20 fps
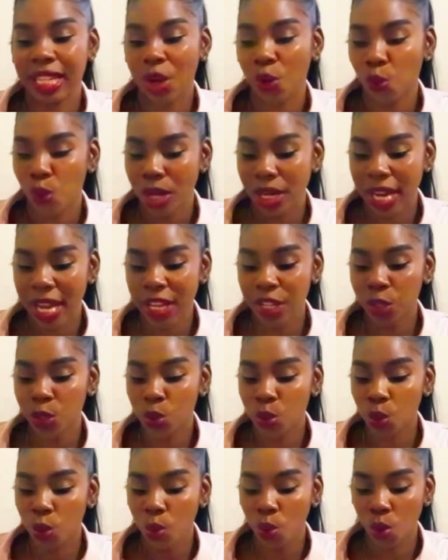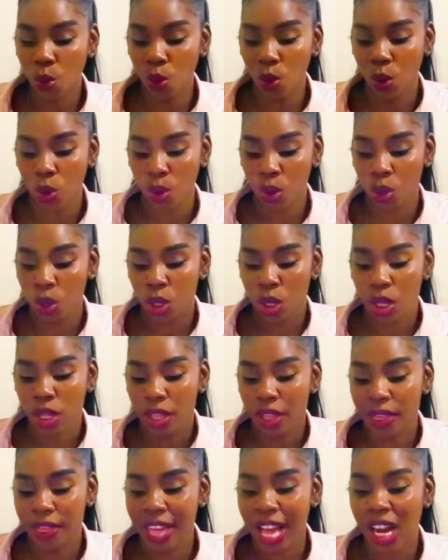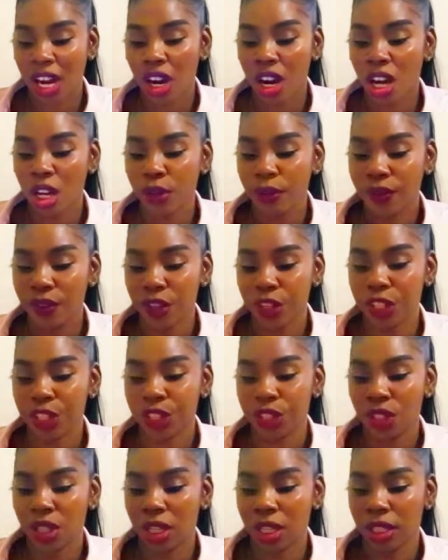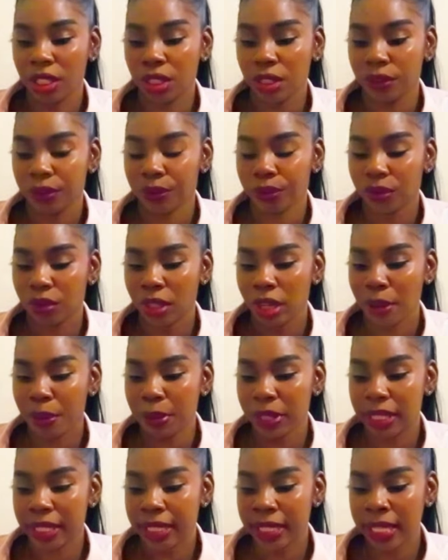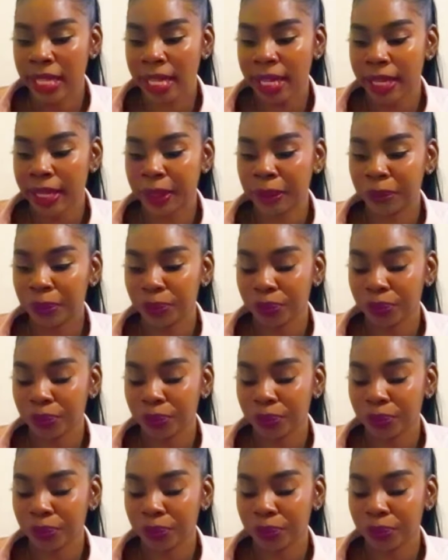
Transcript: And when I do that conversion, let me see,